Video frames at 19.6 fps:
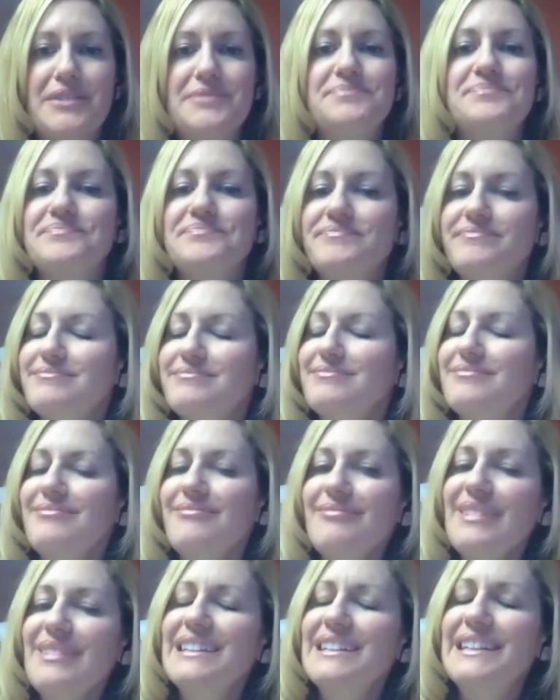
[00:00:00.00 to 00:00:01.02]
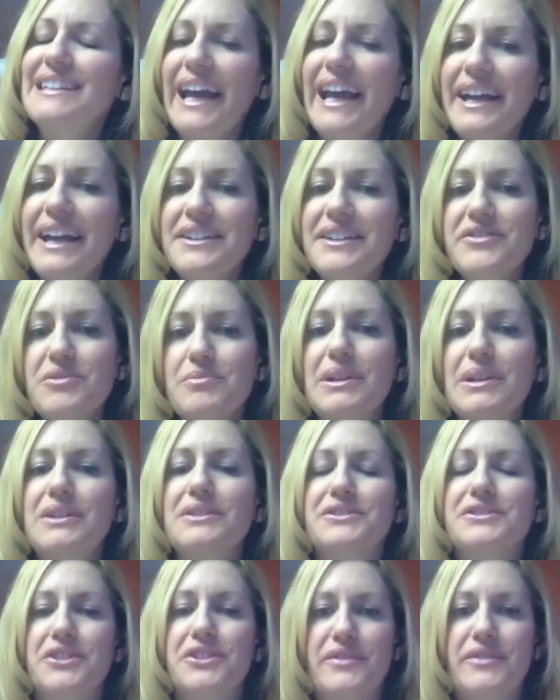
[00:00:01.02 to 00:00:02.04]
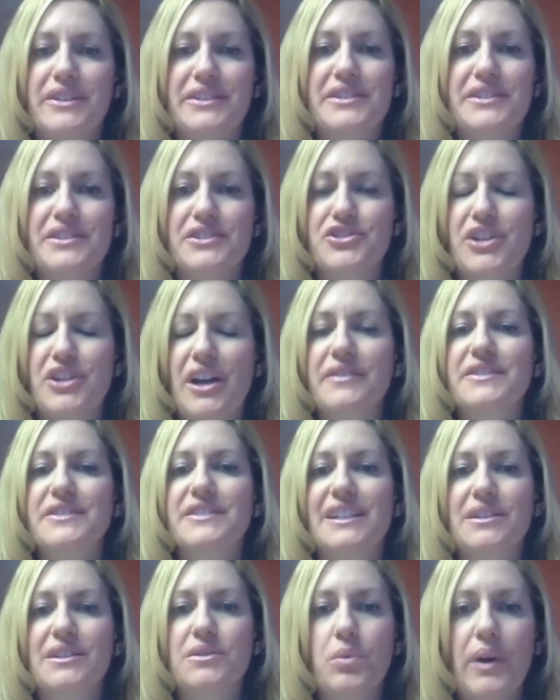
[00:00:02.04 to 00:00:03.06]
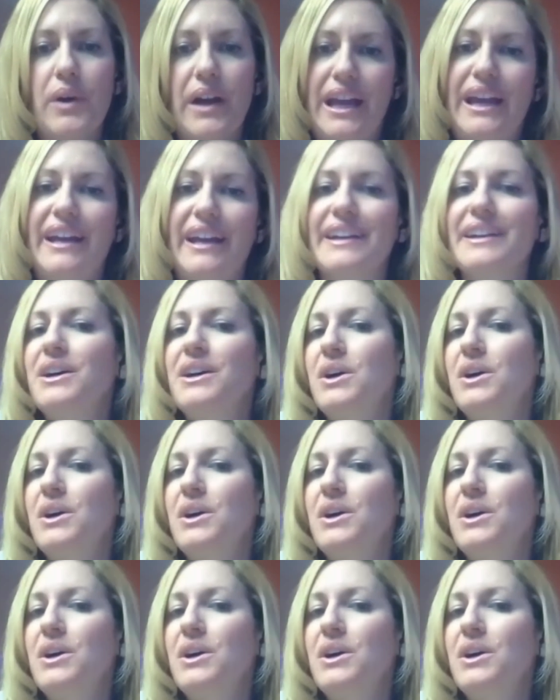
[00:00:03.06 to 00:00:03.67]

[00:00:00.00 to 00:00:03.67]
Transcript: At the end of a meal service, the chefs can weigh